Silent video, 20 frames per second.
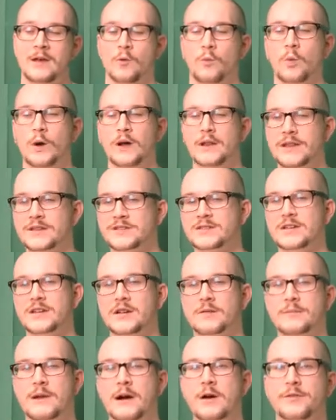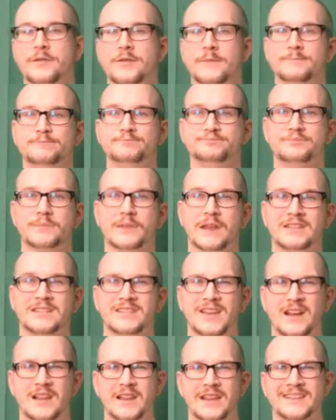While it's in your mouth, it's
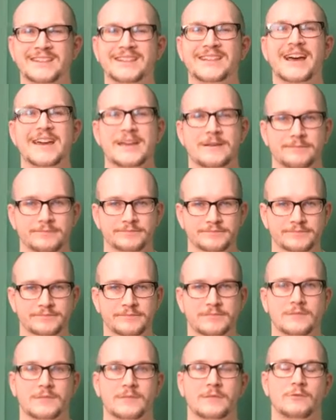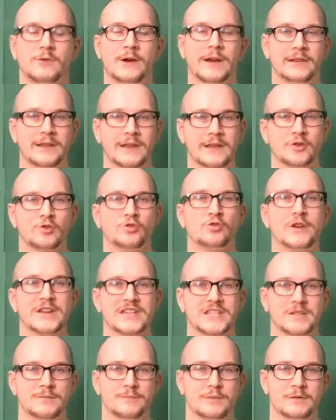kind of like light, right? Like
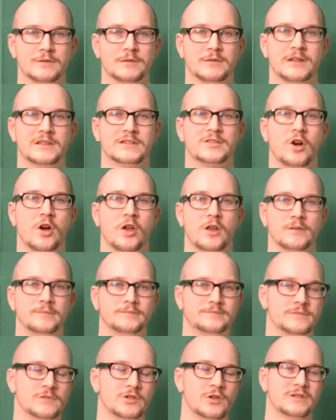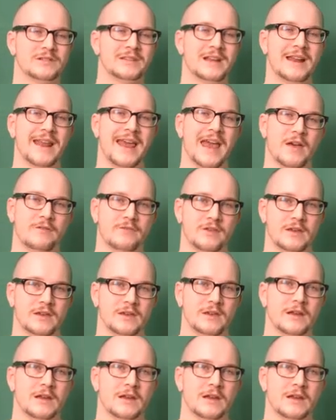crisp, let's call it. So it's not heavy.